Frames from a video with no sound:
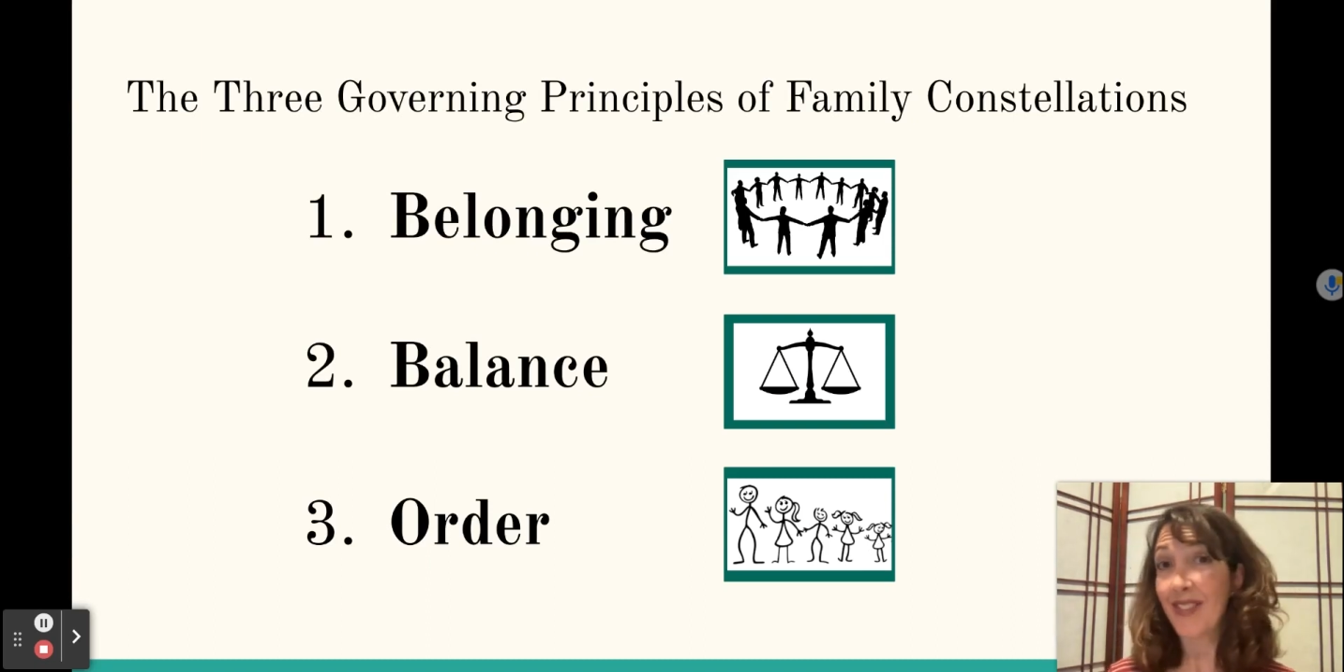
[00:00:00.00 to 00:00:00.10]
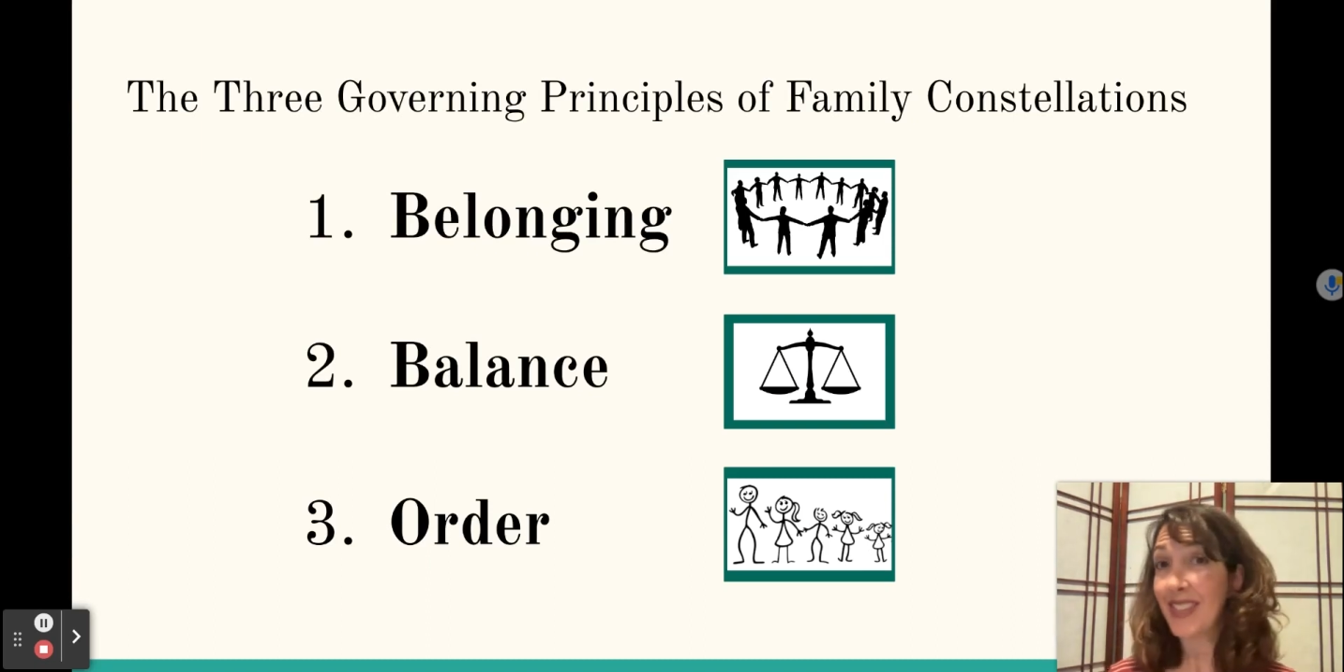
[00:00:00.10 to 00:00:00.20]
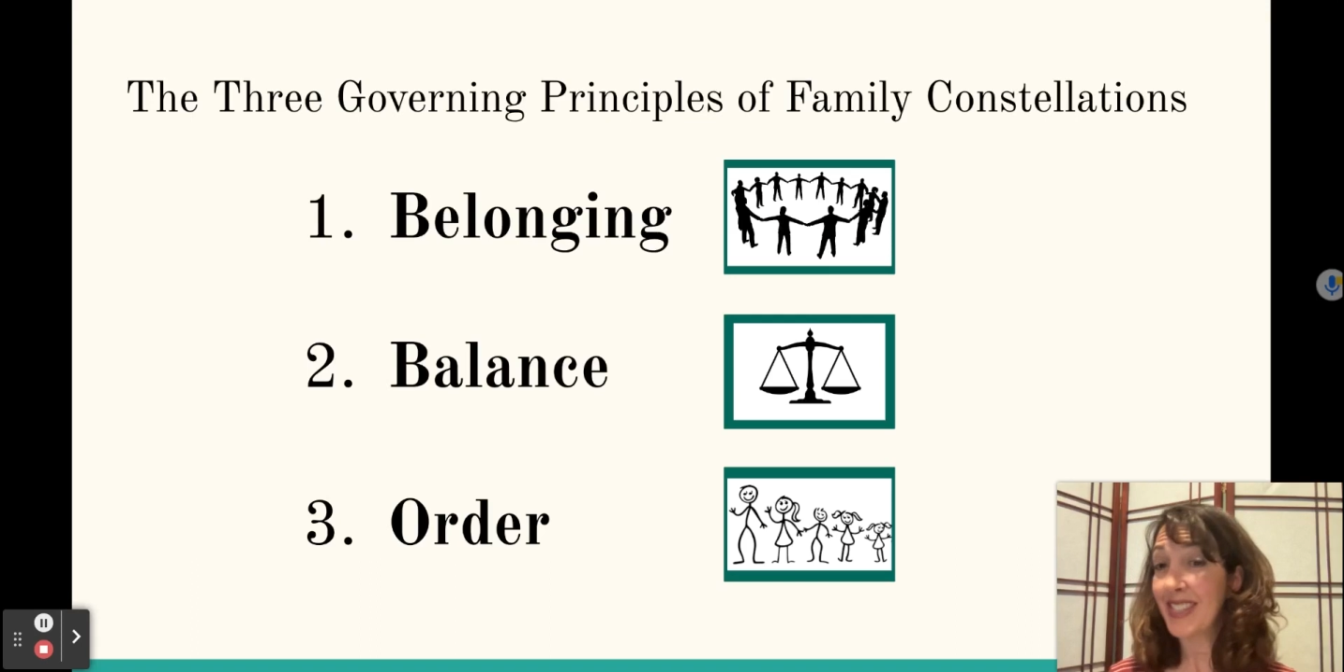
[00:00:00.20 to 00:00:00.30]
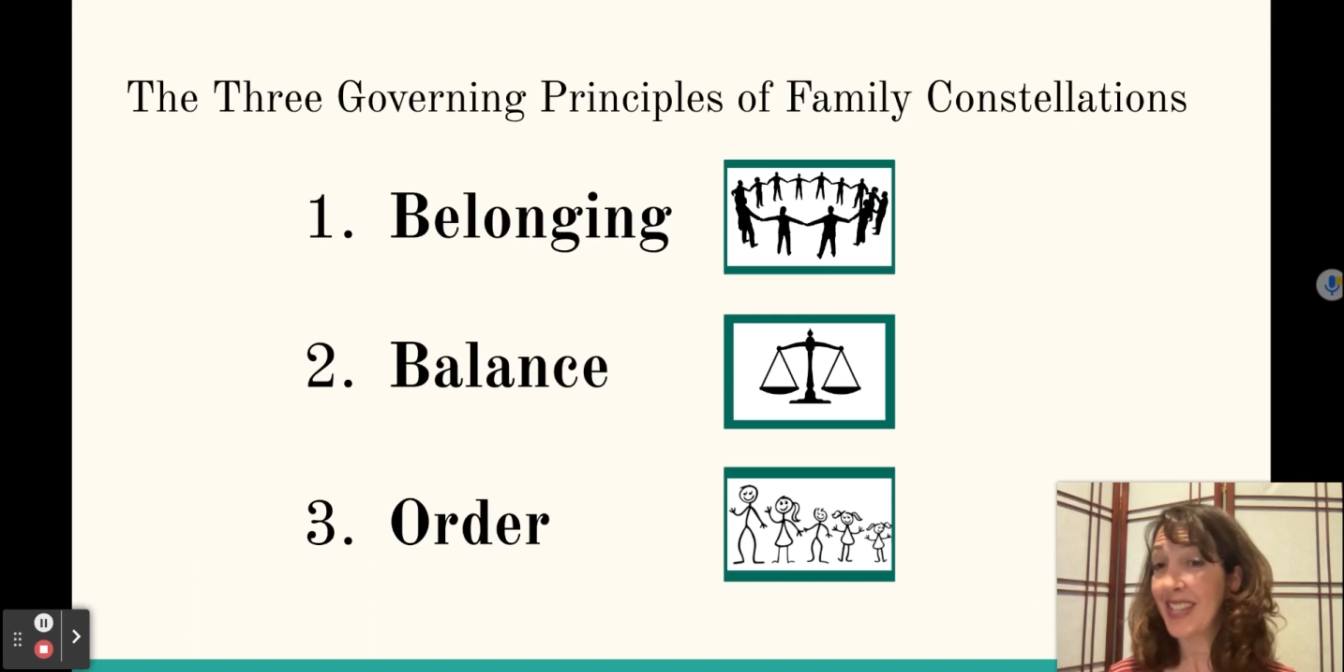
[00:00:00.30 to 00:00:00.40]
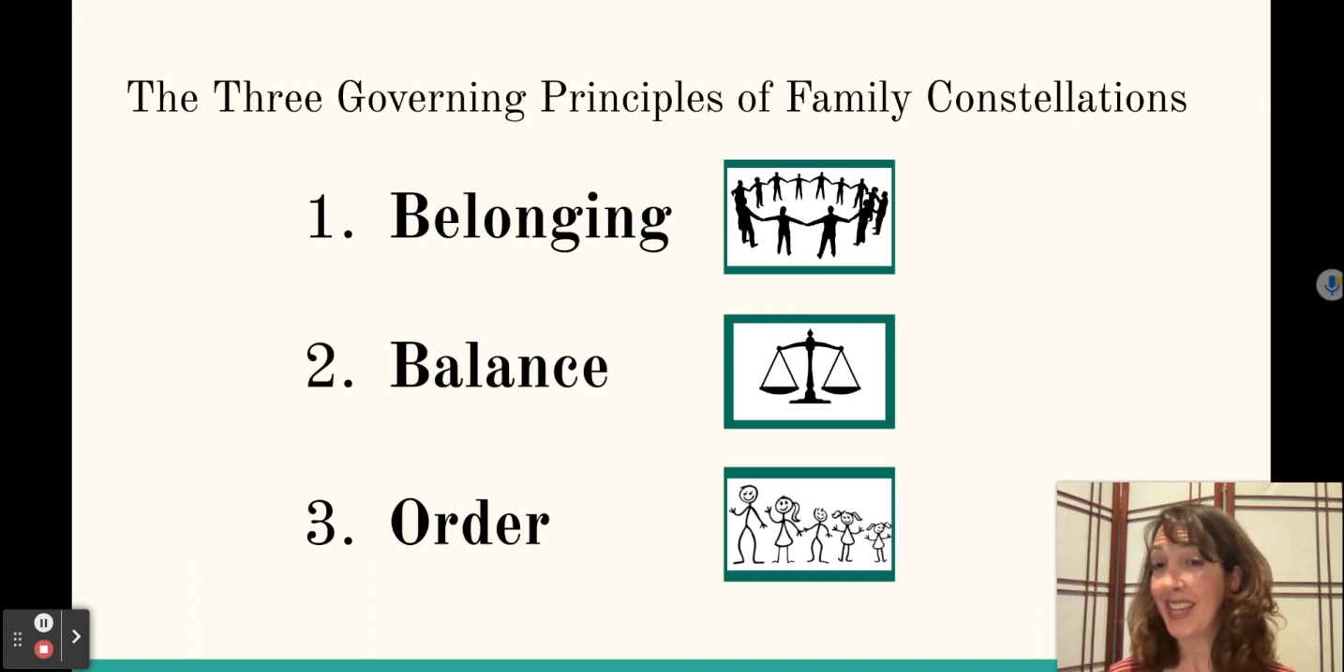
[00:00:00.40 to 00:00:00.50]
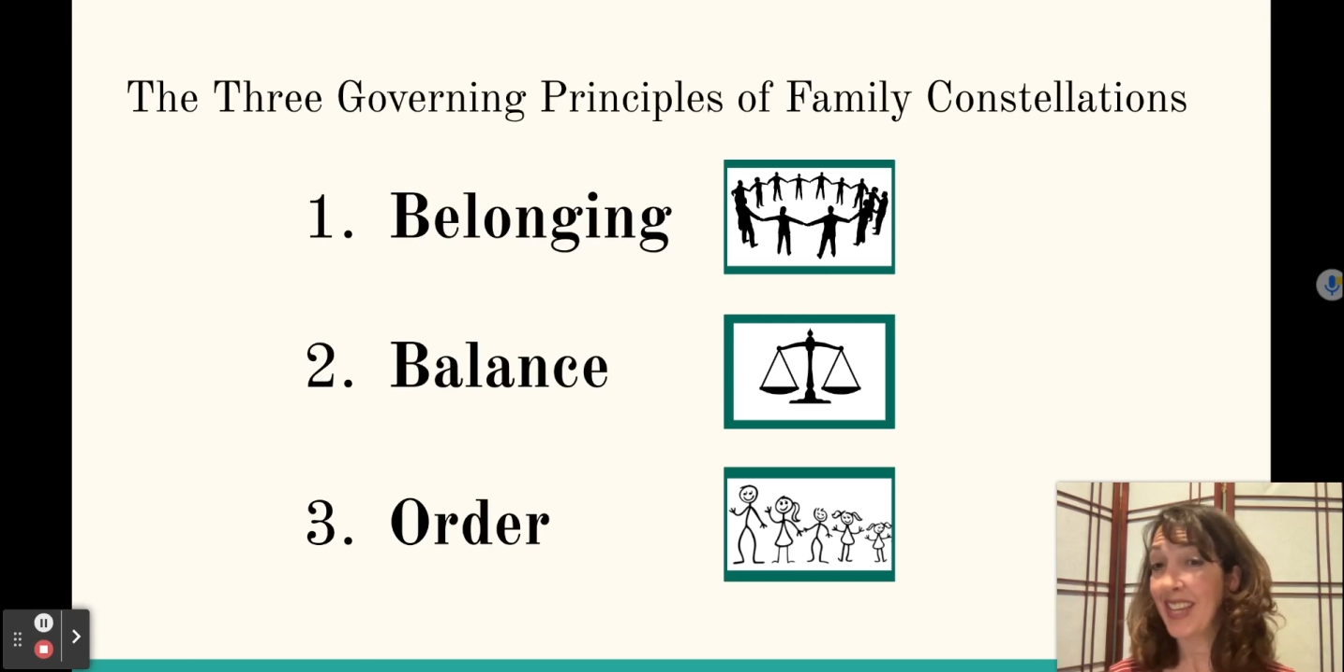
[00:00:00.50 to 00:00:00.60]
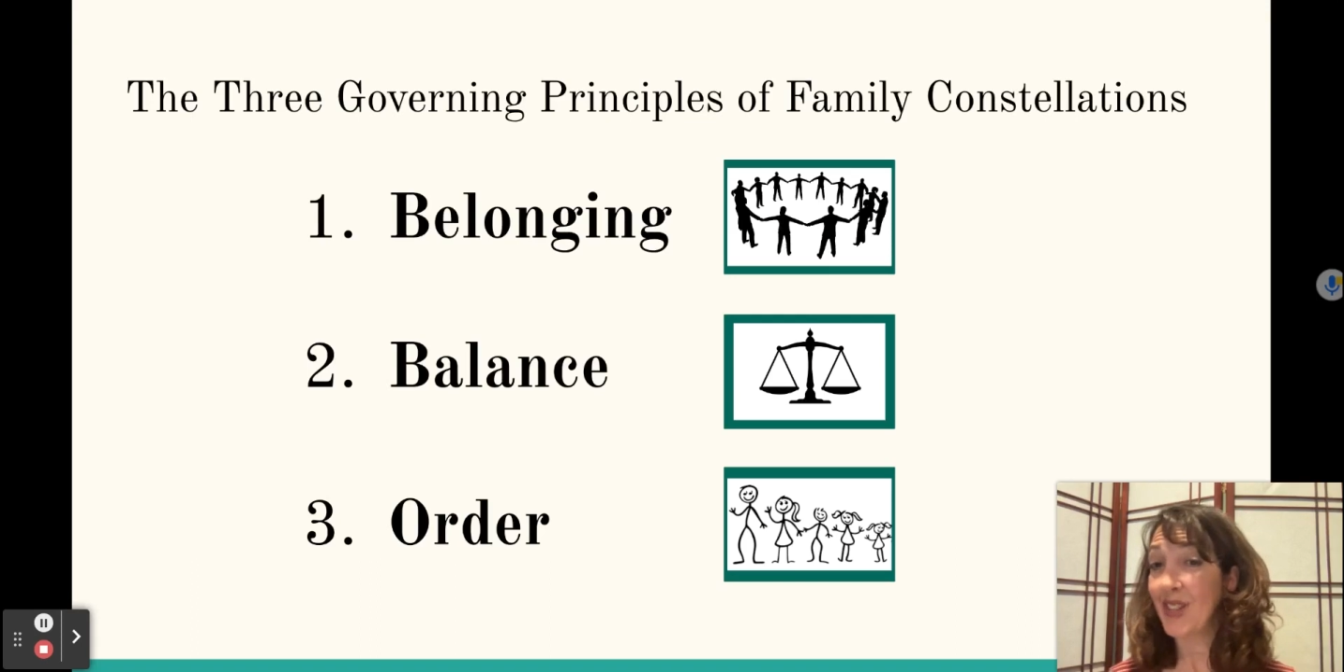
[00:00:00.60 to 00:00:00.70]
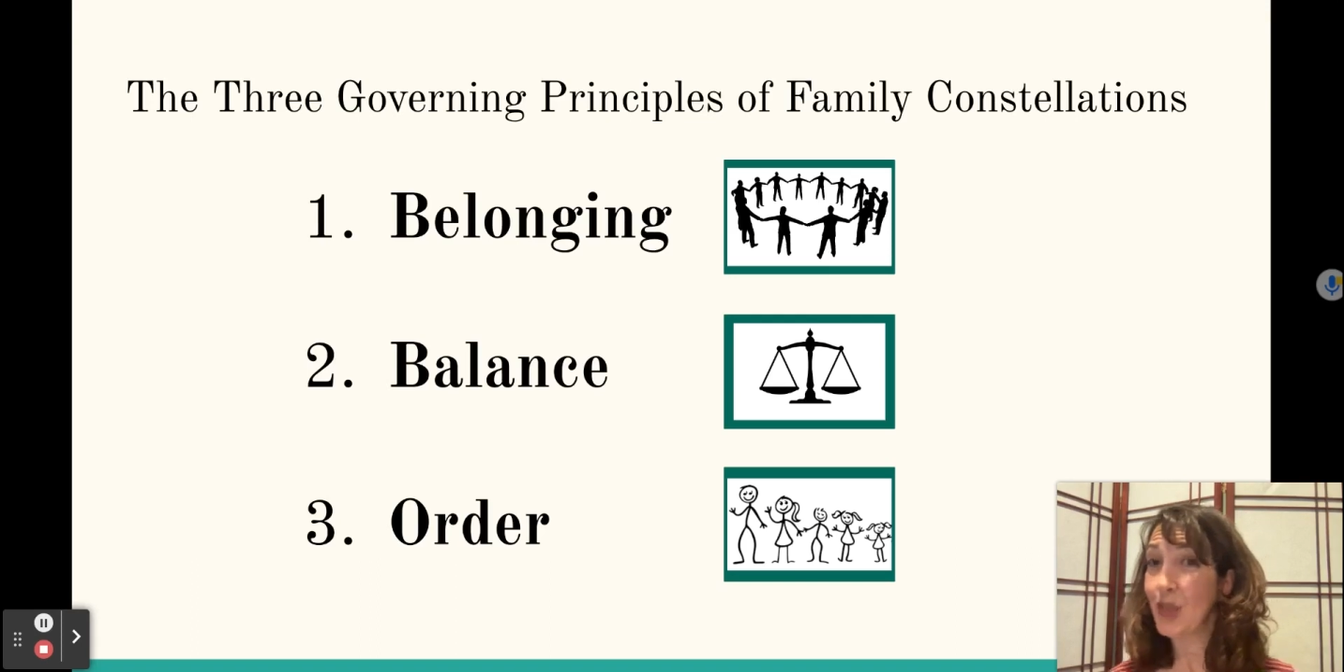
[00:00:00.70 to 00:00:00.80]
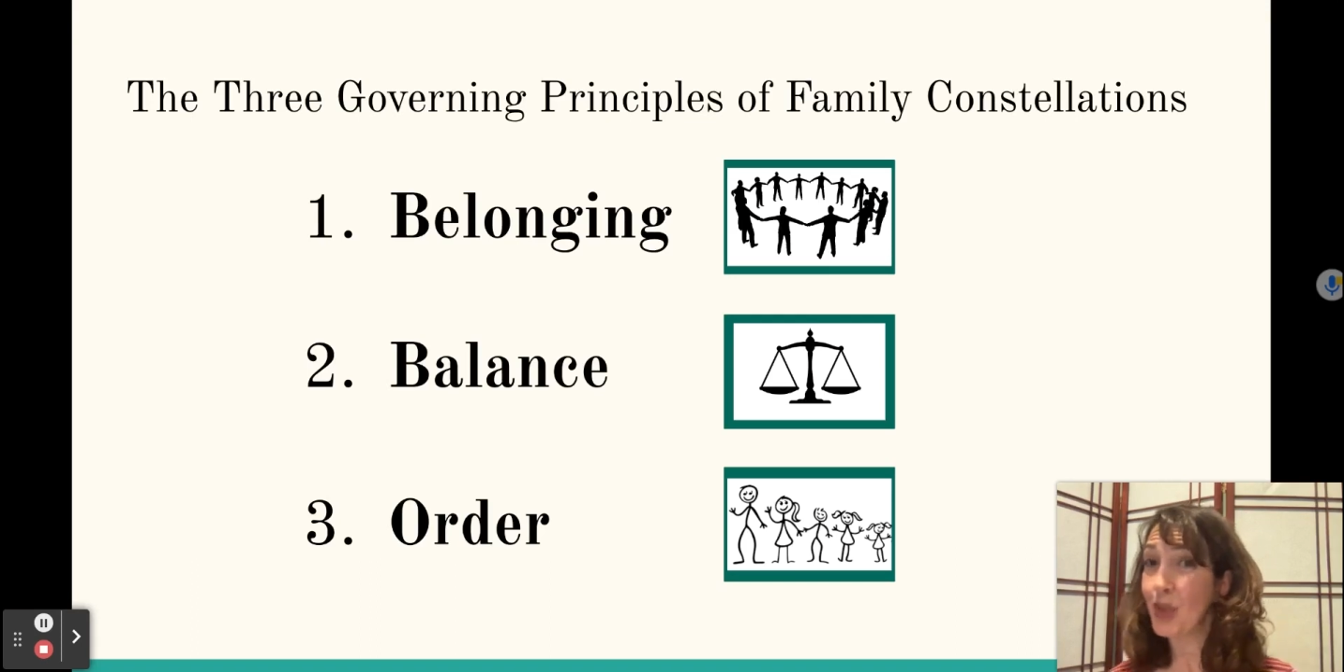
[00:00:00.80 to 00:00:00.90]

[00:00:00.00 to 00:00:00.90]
and take is